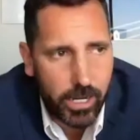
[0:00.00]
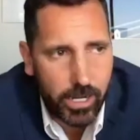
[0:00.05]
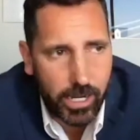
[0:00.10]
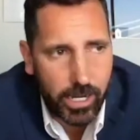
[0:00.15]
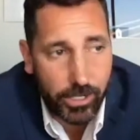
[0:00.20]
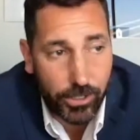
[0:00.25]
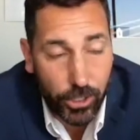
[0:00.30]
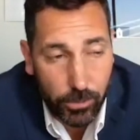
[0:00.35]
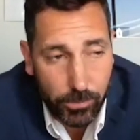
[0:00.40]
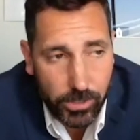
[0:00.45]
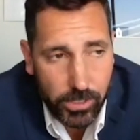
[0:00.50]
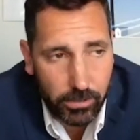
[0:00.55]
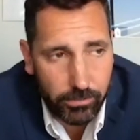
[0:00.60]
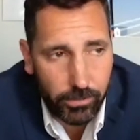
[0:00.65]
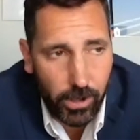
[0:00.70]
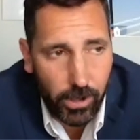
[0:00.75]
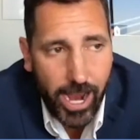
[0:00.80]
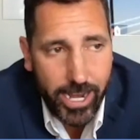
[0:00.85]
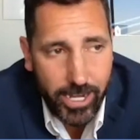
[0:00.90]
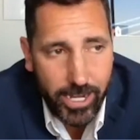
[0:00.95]
In terms
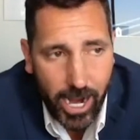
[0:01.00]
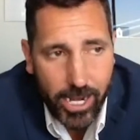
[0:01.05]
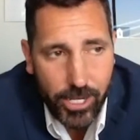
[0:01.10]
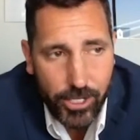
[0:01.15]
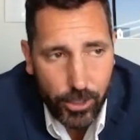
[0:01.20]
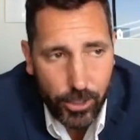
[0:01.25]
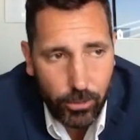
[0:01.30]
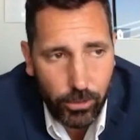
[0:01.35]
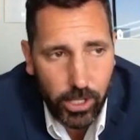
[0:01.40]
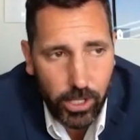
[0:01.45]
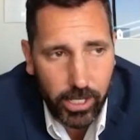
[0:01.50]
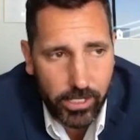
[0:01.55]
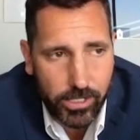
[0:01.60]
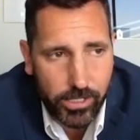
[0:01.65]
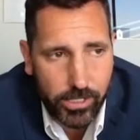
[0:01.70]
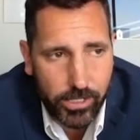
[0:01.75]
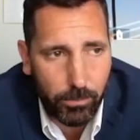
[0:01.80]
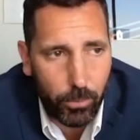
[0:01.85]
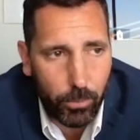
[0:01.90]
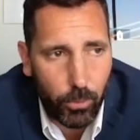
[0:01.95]
of, I do think at
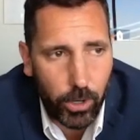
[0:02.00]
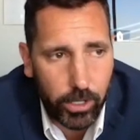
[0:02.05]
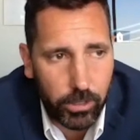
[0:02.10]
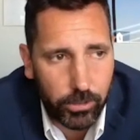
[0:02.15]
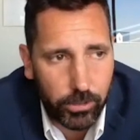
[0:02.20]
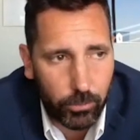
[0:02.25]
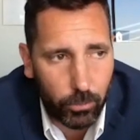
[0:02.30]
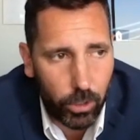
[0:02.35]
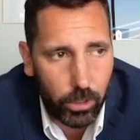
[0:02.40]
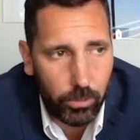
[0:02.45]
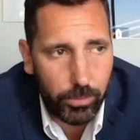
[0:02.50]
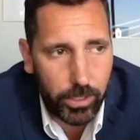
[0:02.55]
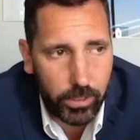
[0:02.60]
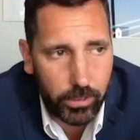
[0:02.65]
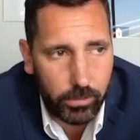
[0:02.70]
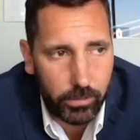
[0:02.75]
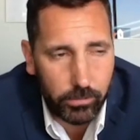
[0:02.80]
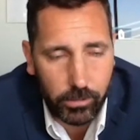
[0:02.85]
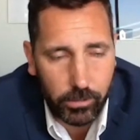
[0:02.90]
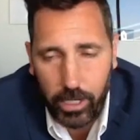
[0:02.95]
some point there will
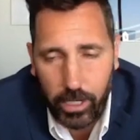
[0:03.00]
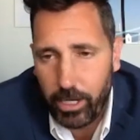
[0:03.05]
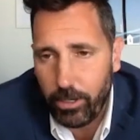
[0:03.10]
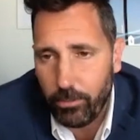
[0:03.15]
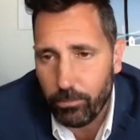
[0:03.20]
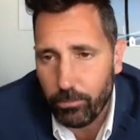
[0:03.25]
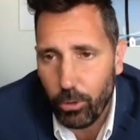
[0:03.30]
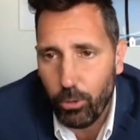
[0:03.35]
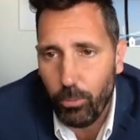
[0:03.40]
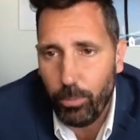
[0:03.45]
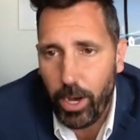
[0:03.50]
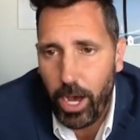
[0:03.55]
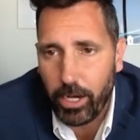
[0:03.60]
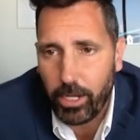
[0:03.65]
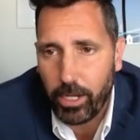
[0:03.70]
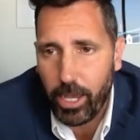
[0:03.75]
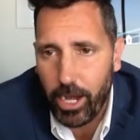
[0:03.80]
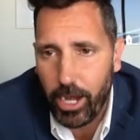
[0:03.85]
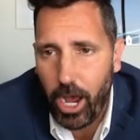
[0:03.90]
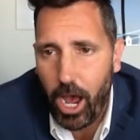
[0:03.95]
be a
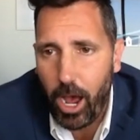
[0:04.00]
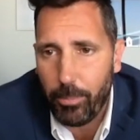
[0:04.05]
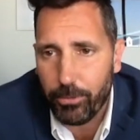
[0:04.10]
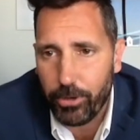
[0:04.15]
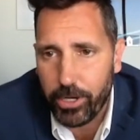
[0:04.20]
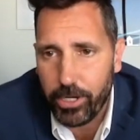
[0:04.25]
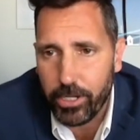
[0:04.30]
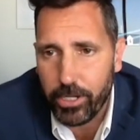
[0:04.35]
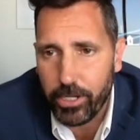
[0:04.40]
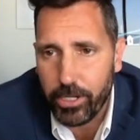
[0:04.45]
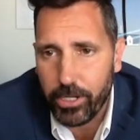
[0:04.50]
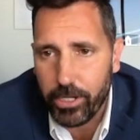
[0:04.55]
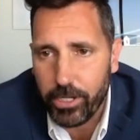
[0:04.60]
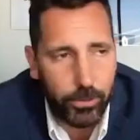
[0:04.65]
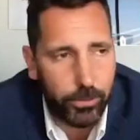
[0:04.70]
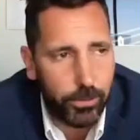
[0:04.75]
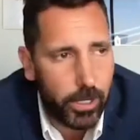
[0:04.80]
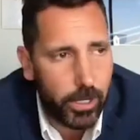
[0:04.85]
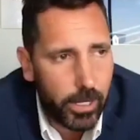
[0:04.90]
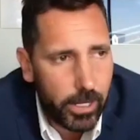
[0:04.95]
robot kind of operating a
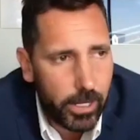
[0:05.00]
boat.